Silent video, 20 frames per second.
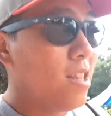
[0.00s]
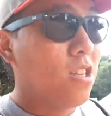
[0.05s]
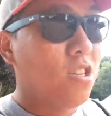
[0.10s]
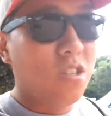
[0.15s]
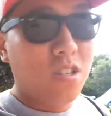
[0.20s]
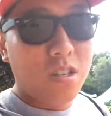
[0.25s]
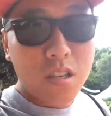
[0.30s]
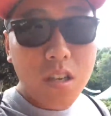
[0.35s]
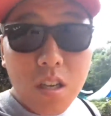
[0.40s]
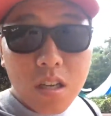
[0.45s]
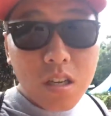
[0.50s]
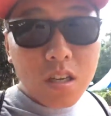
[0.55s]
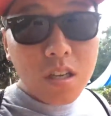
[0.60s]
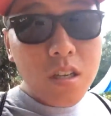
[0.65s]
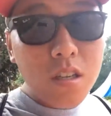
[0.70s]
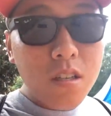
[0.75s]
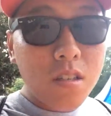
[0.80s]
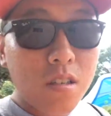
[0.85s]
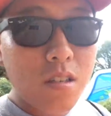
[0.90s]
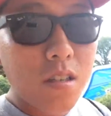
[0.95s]
the
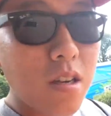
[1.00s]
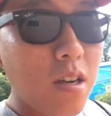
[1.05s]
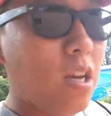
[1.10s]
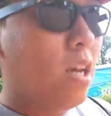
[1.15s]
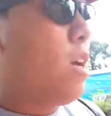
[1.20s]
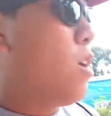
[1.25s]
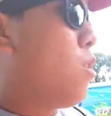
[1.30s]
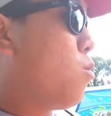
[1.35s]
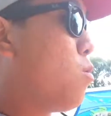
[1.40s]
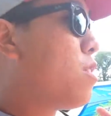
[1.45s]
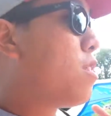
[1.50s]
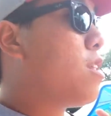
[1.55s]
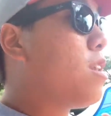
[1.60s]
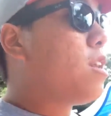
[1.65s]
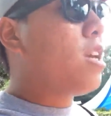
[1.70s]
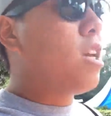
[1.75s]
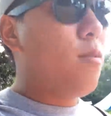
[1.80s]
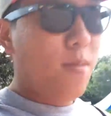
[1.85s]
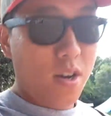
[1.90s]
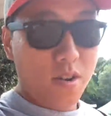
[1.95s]
Seas with
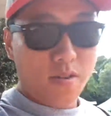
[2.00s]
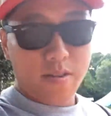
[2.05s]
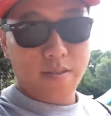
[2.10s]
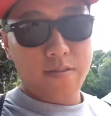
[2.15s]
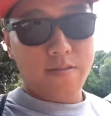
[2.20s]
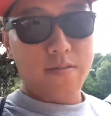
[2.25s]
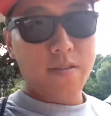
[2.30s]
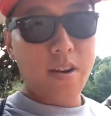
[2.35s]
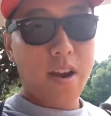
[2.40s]
Nemo and